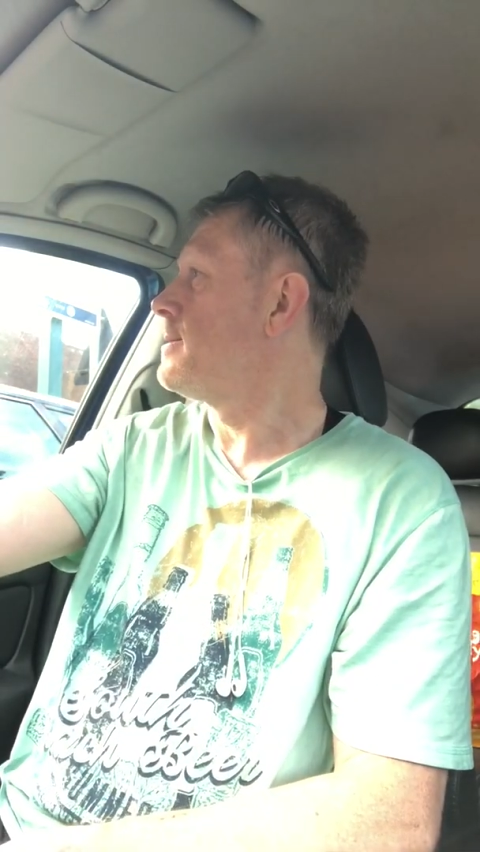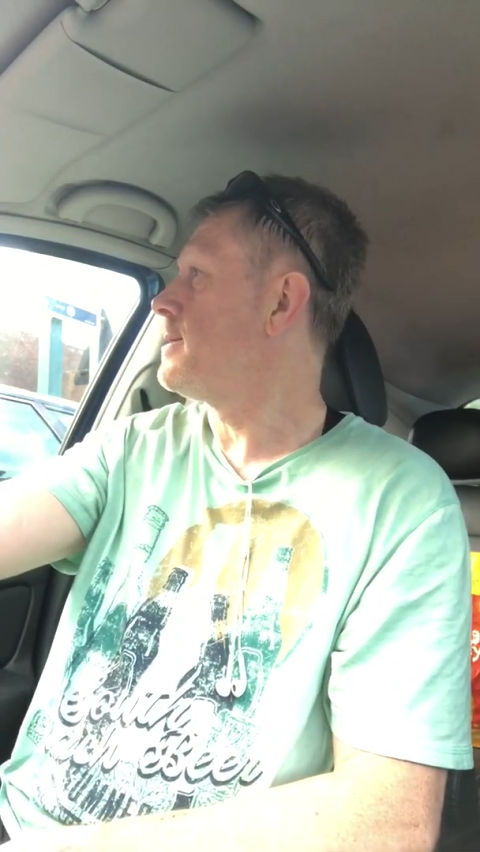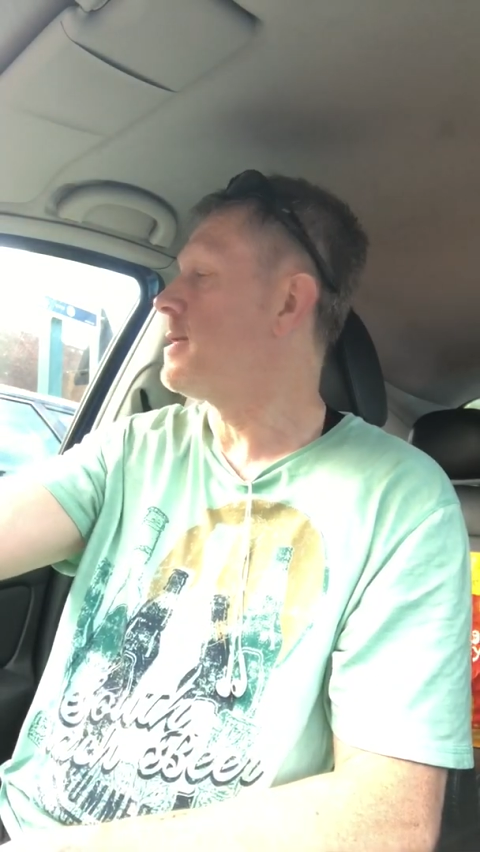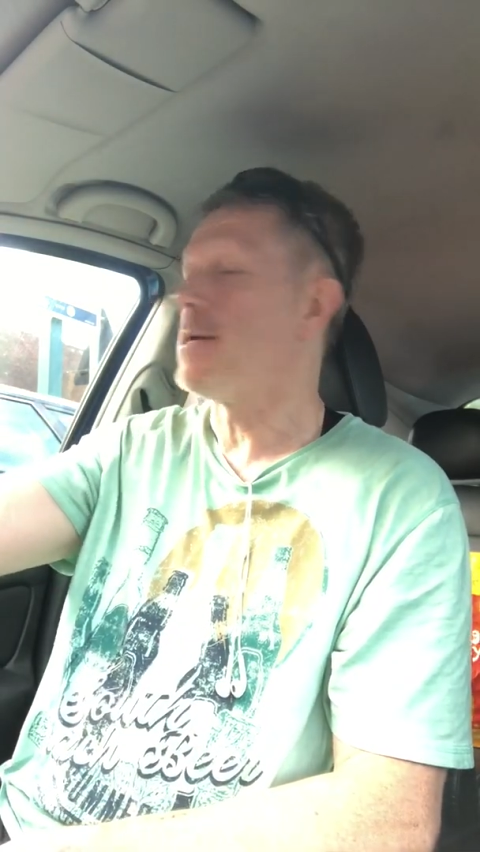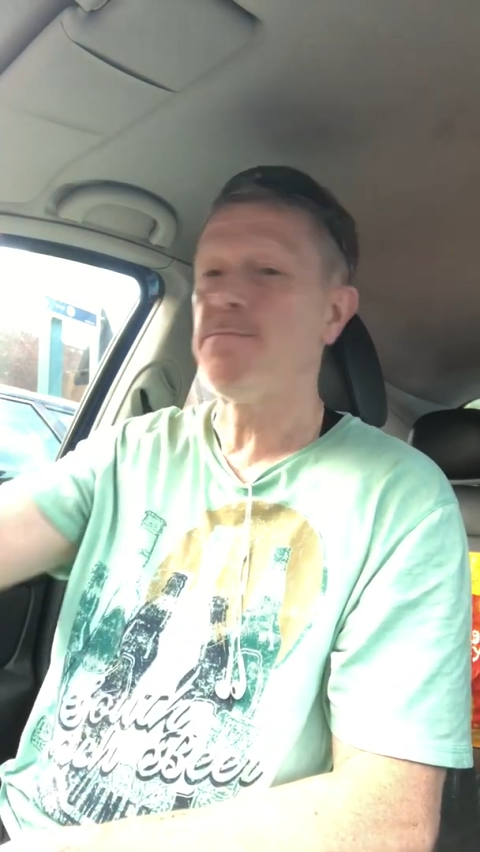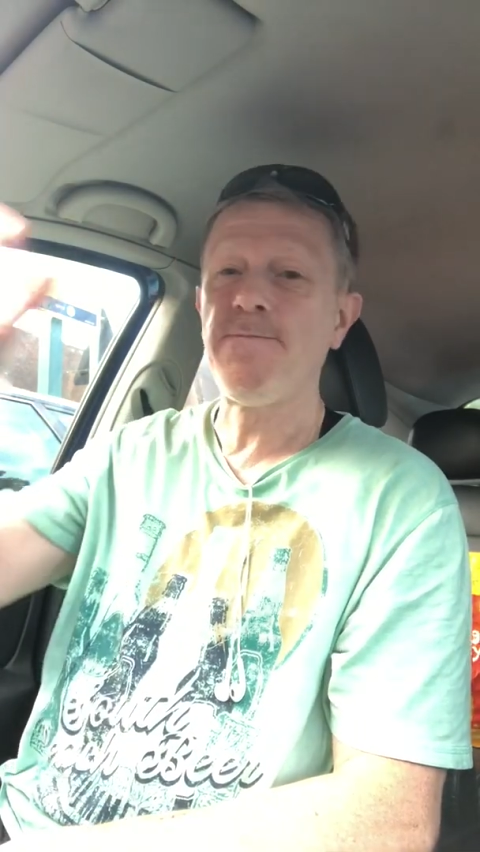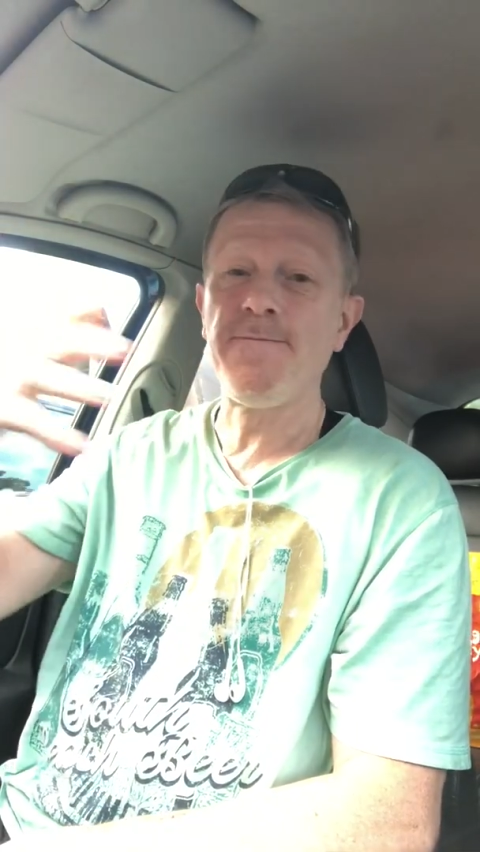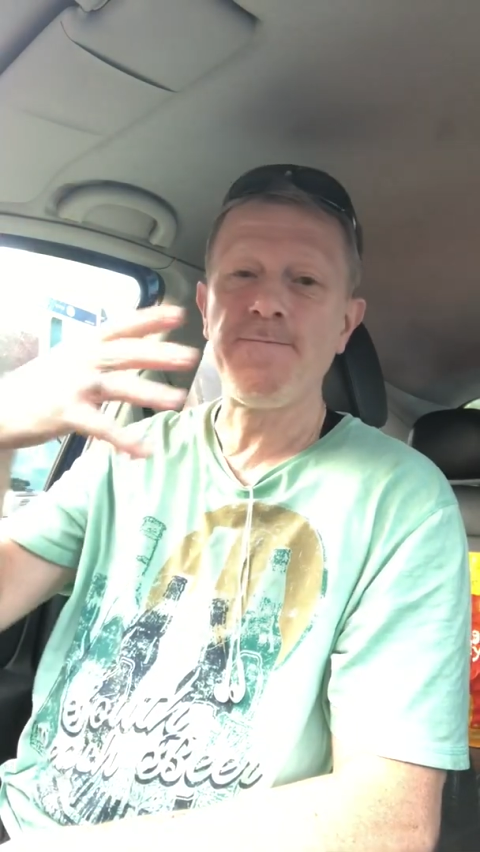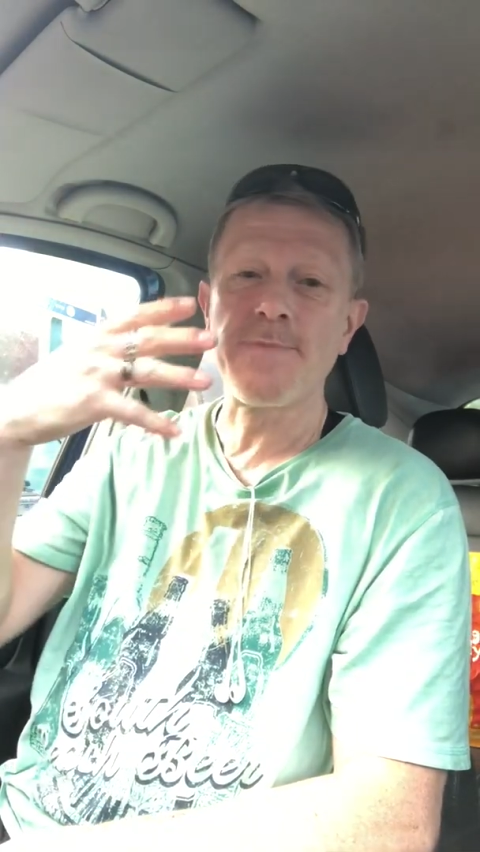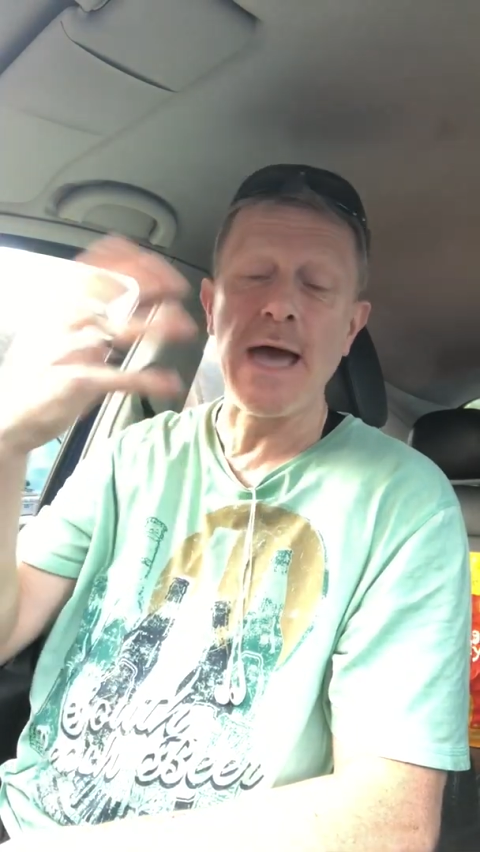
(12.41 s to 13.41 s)
Did a
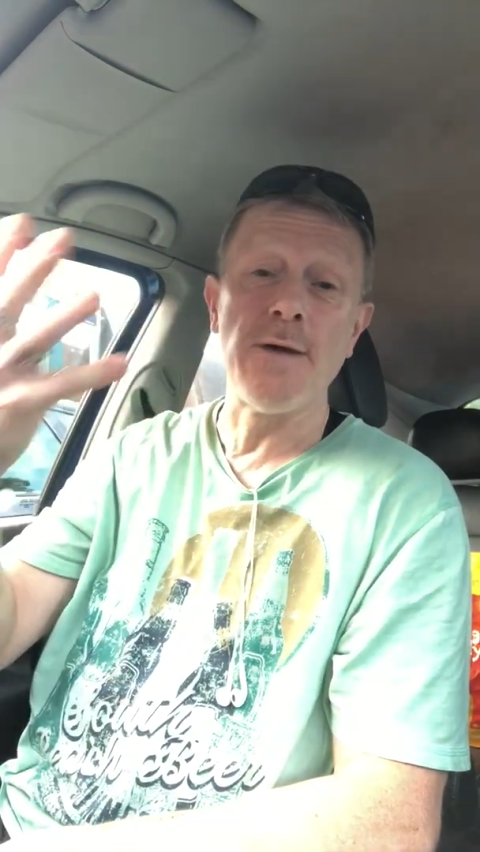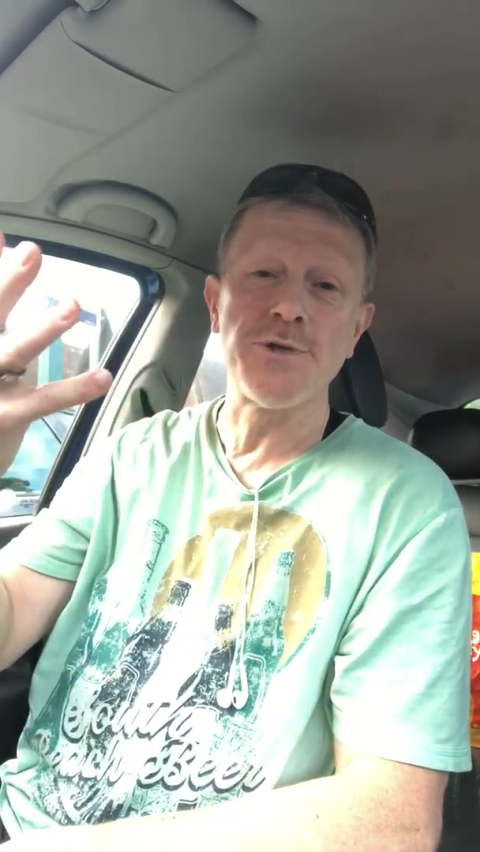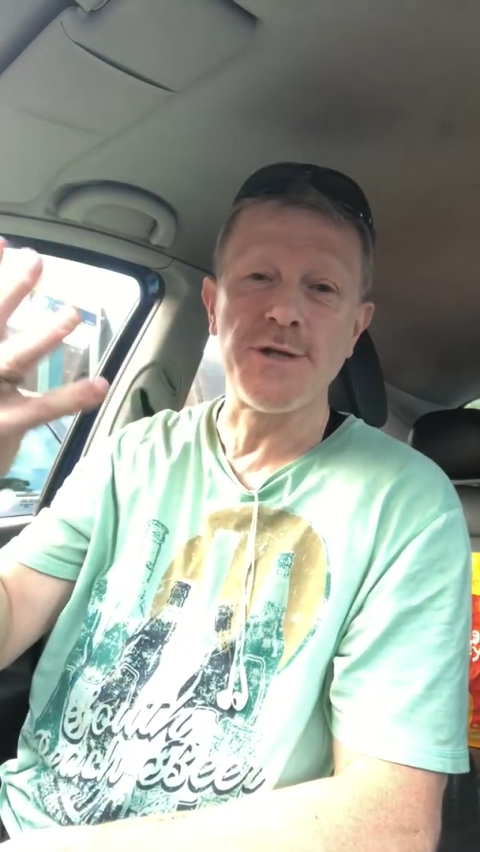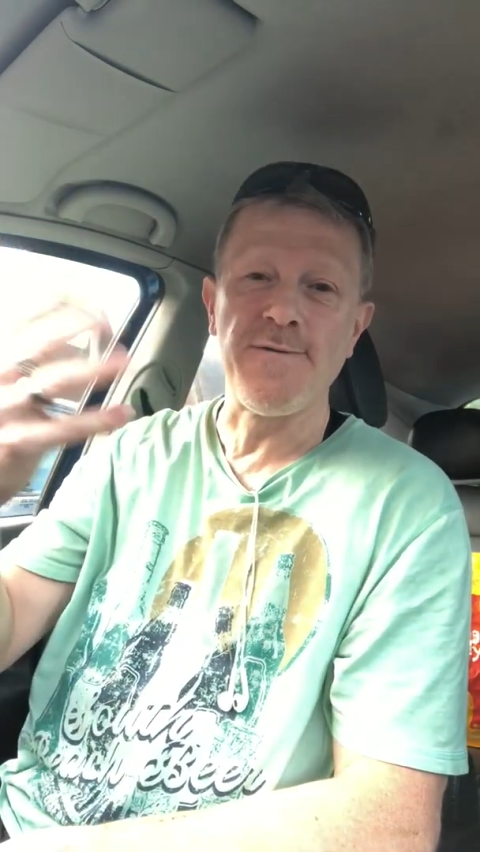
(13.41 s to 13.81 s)
couch to